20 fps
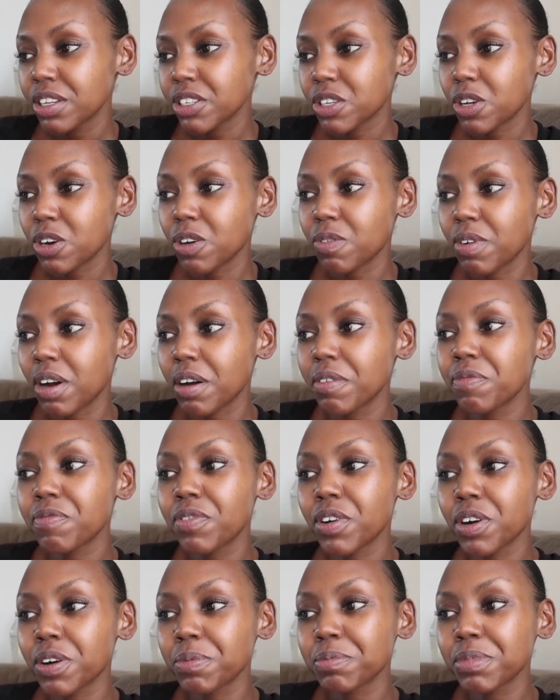sort of
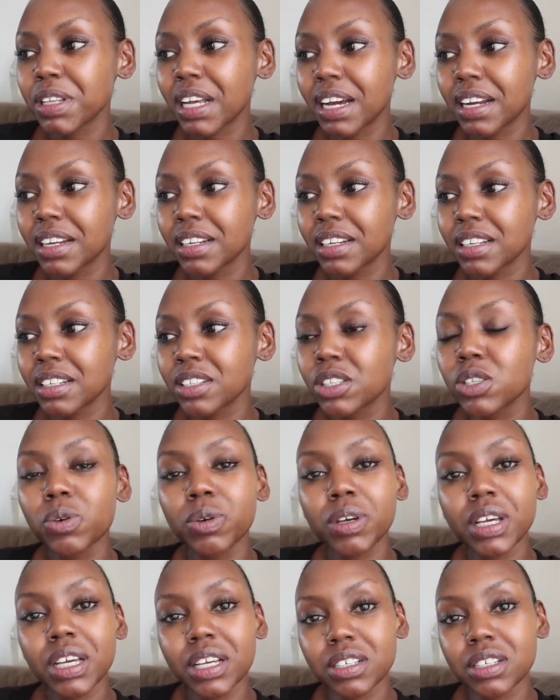affirm that it's
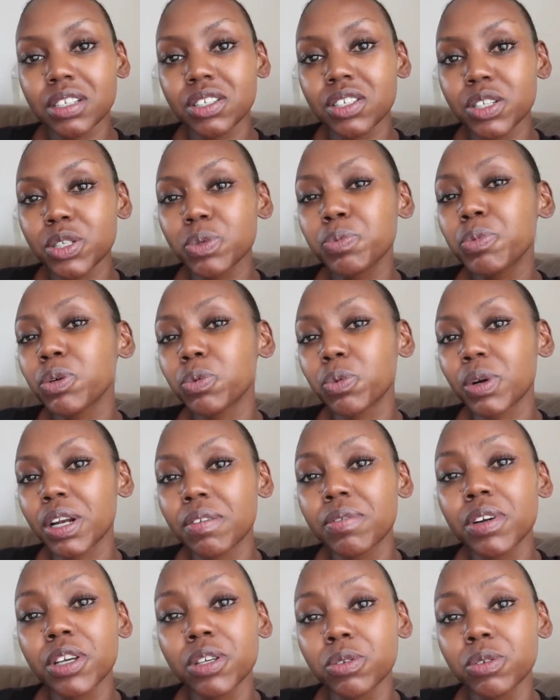okay to just put whatever